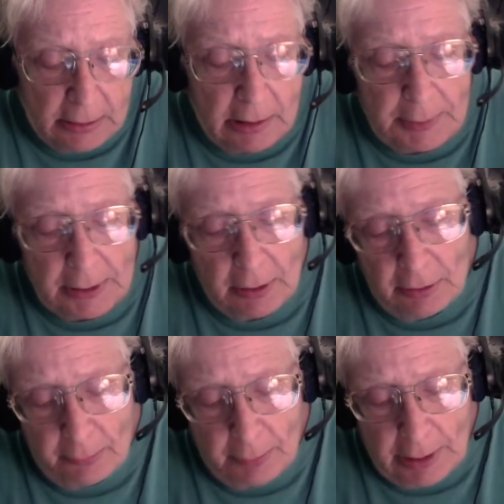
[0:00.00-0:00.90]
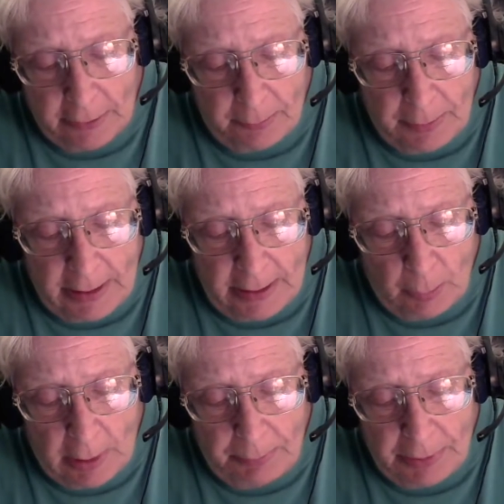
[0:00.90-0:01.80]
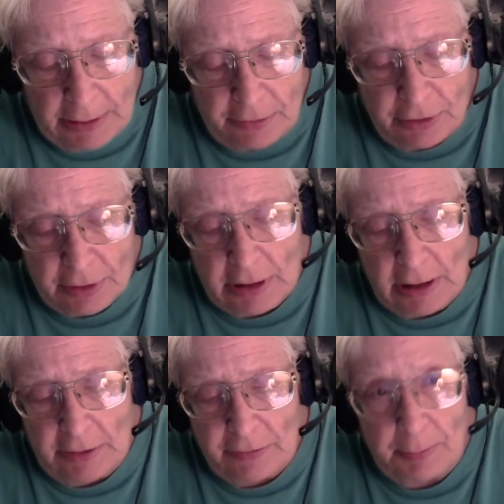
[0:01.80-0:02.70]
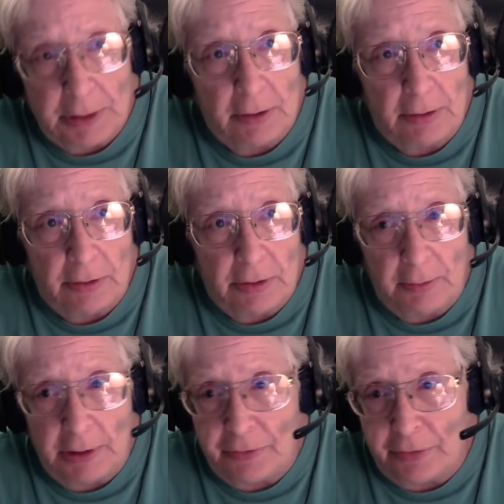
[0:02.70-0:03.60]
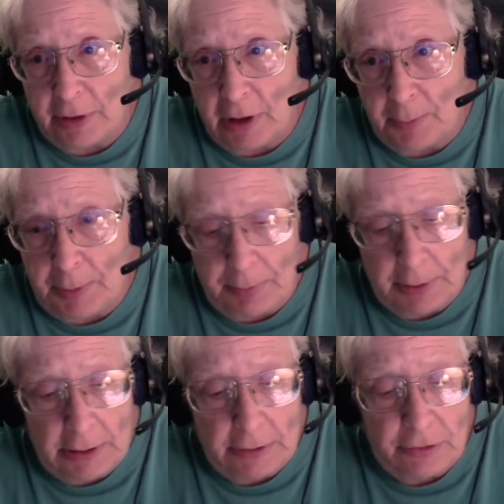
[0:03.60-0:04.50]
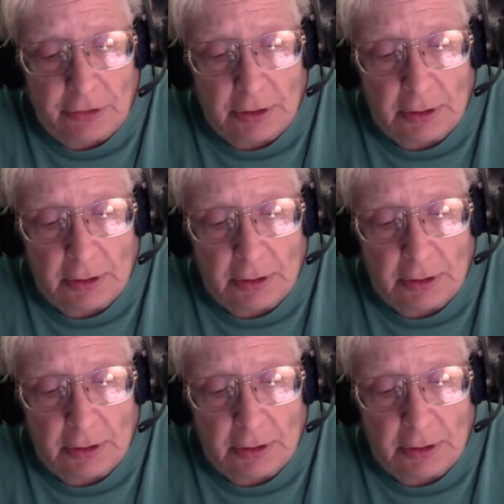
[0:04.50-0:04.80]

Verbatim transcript: Let me go to the regular pay- web page here, guys. Let me go to the U.S. tsunami page.